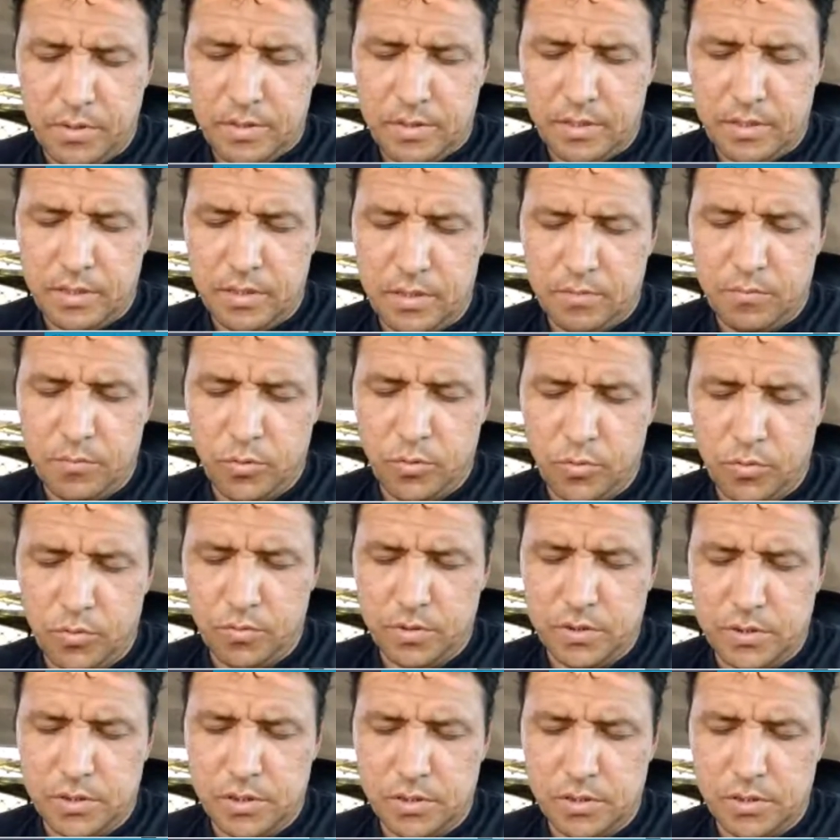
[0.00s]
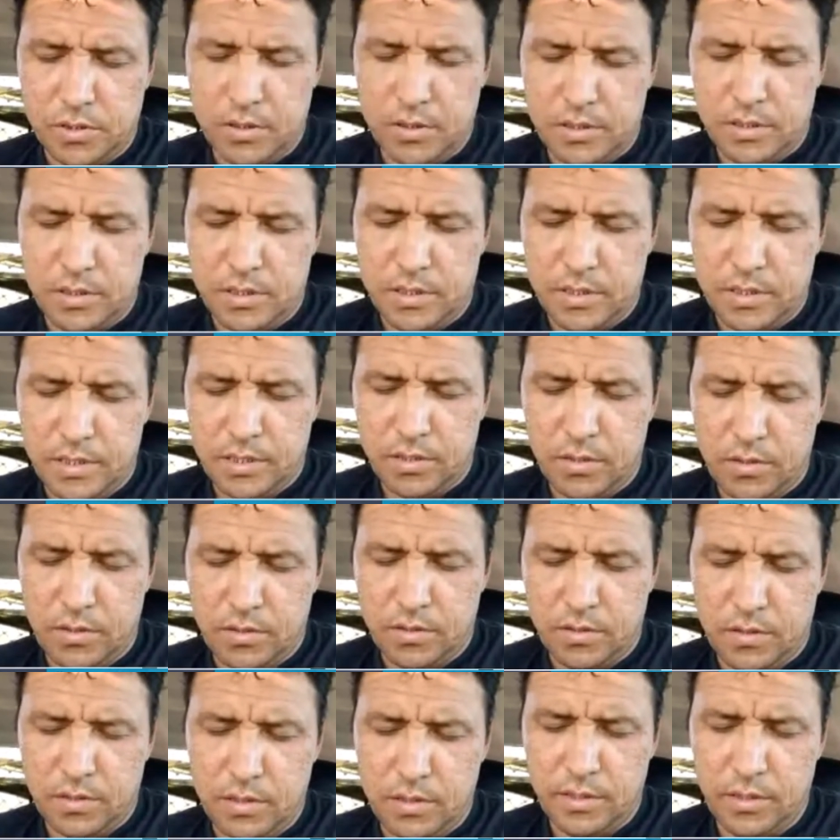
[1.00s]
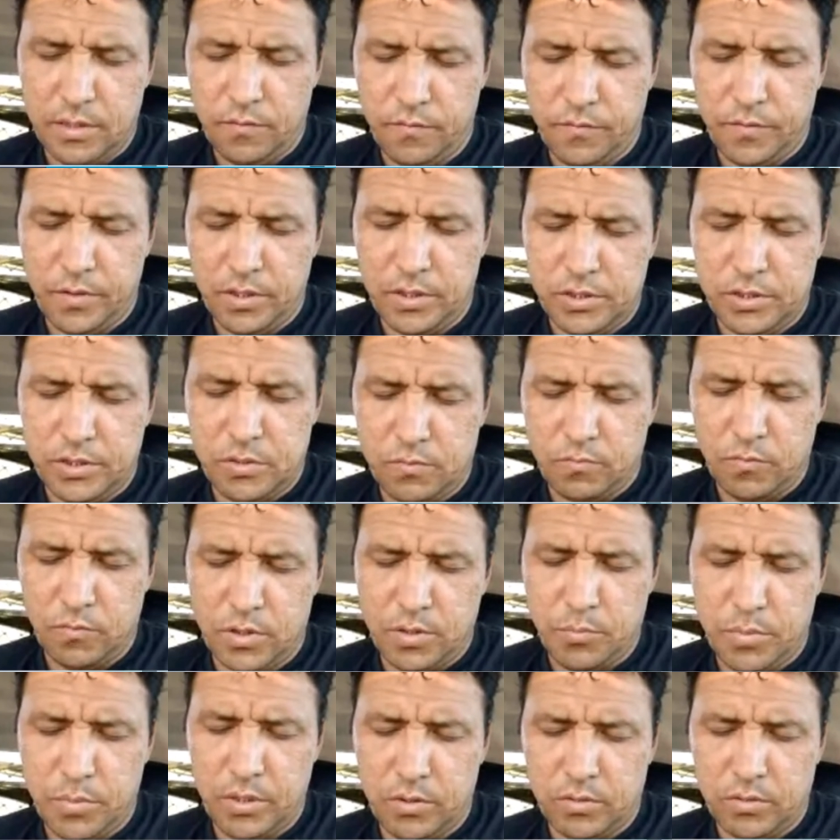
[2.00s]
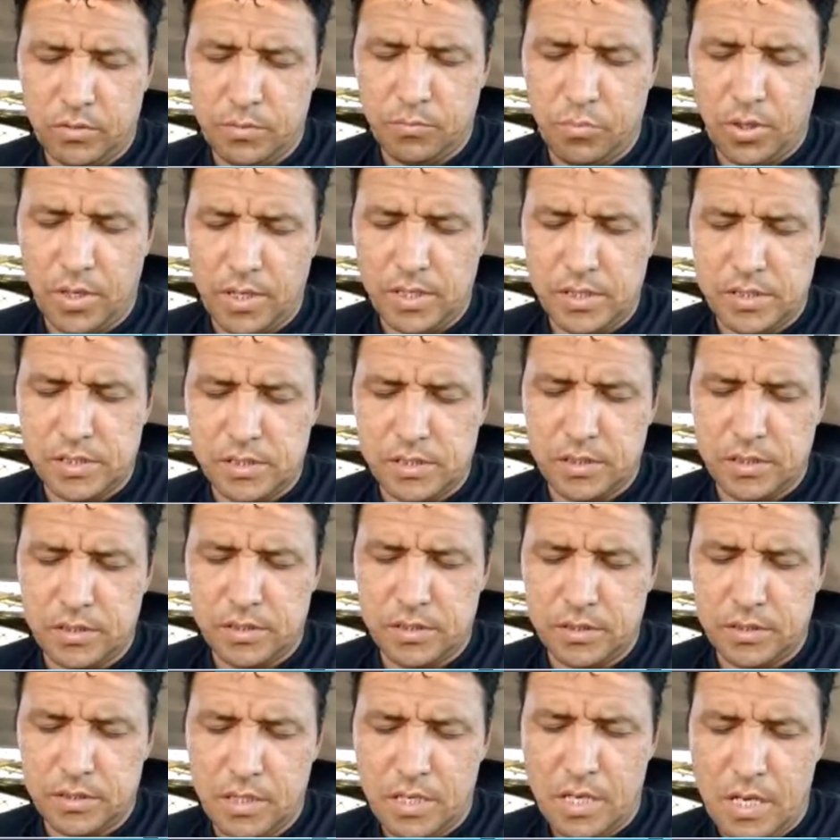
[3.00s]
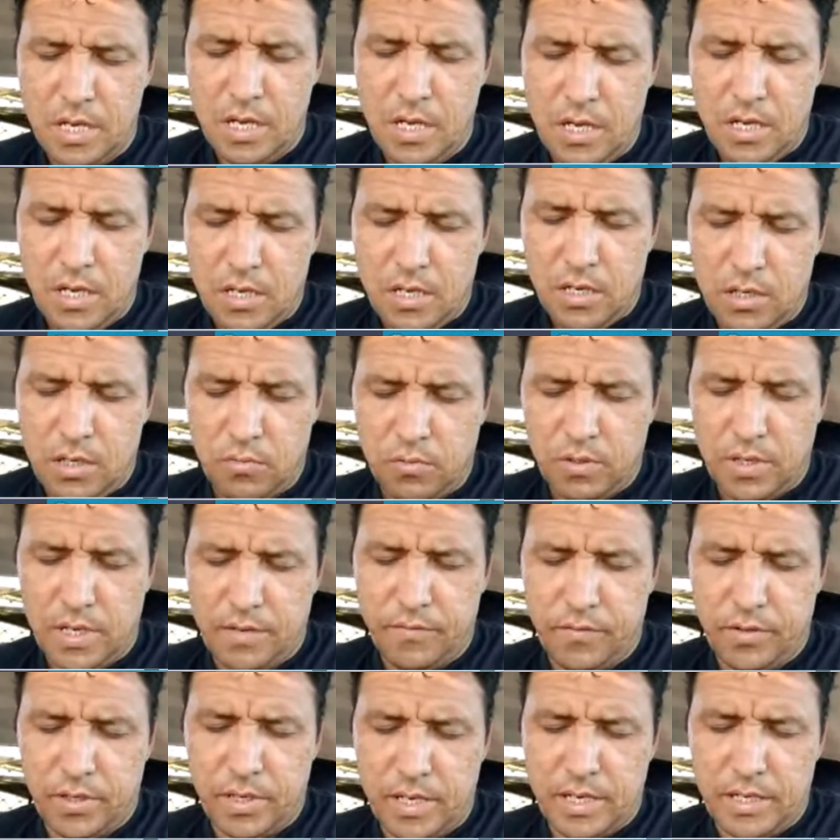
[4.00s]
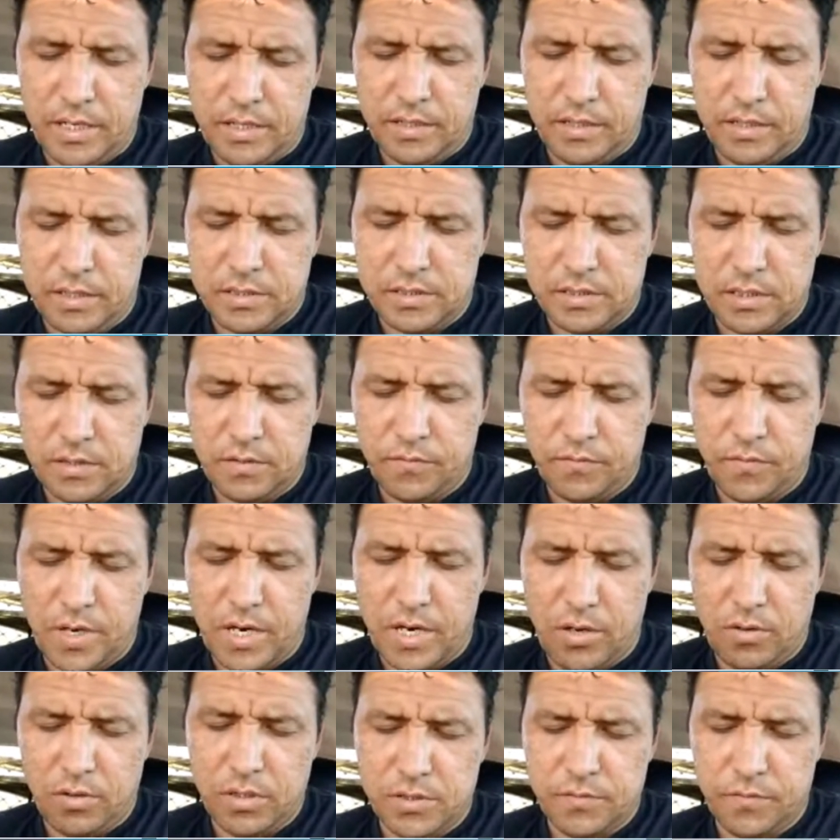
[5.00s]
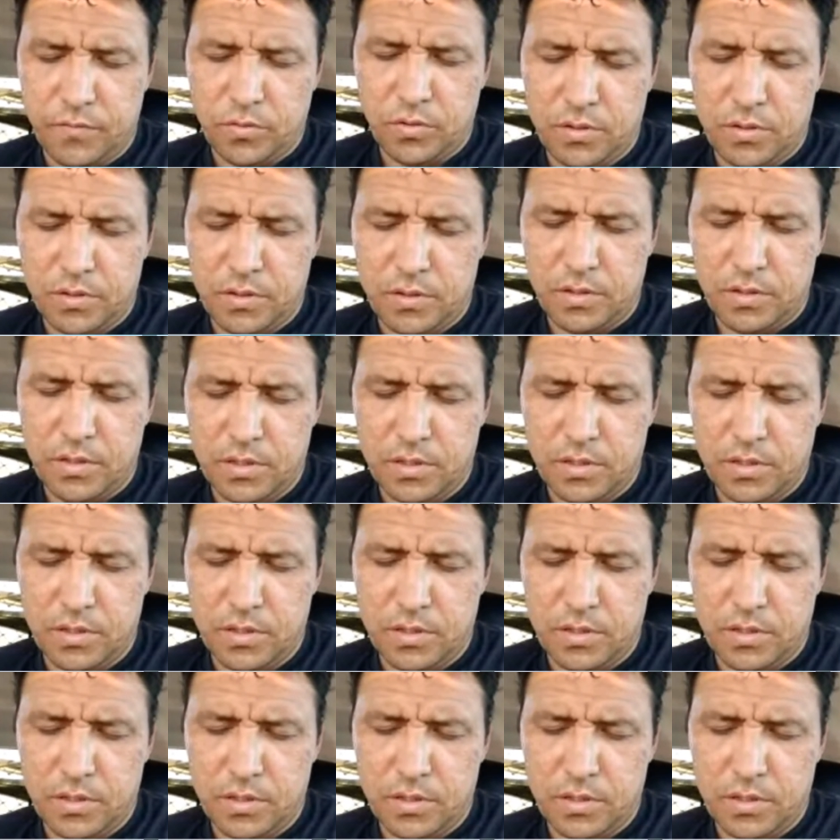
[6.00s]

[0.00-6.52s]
Then Mona, Okchungda, in our little village in Winnebago, Nebraska, we haven't had this virus for